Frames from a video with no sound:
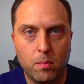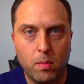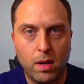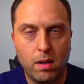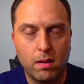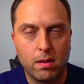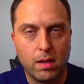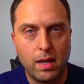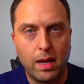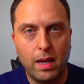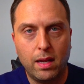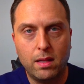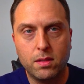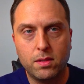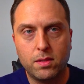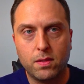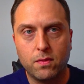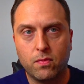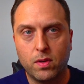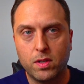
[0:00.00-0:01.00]
breeds like
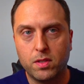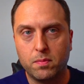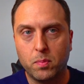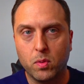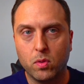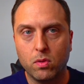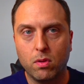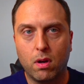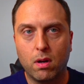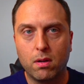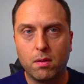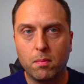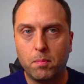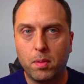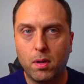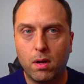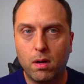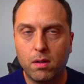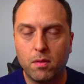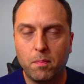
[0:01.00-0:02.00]
English and French bulldogs and
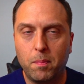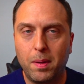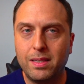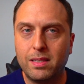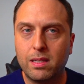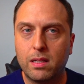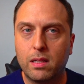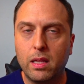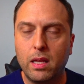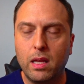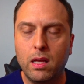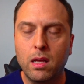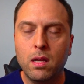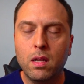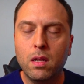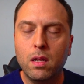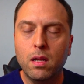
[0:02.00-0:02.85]
pugs, basically